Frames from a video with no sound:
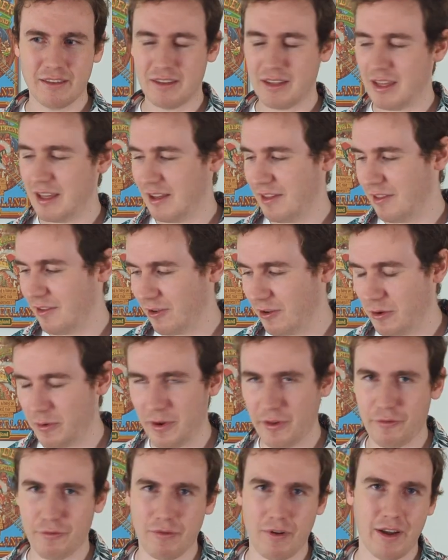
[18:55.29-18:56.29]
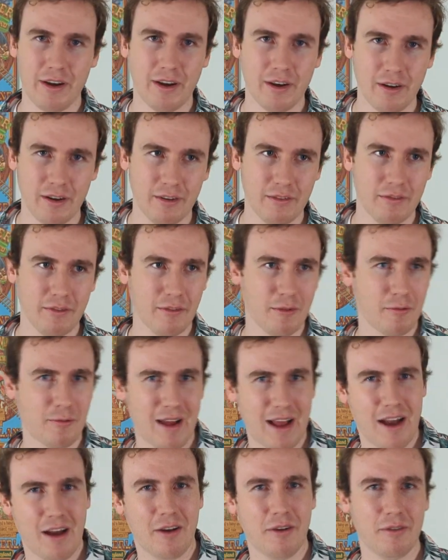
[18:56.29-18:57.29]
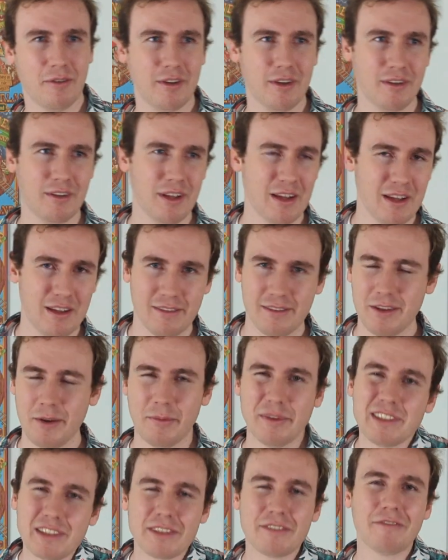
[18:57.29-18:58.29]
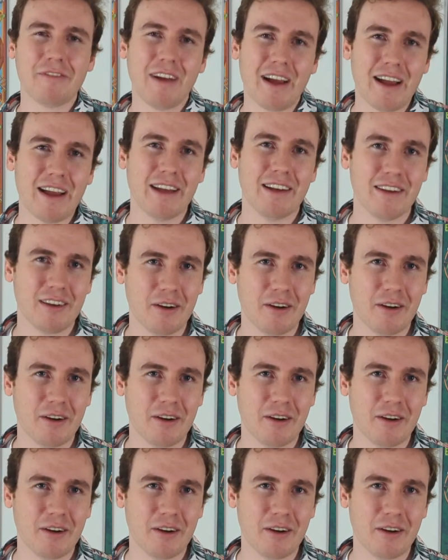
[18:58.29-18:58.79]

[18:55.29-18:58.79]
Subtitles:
kids are always running around, and yeah, which is fine.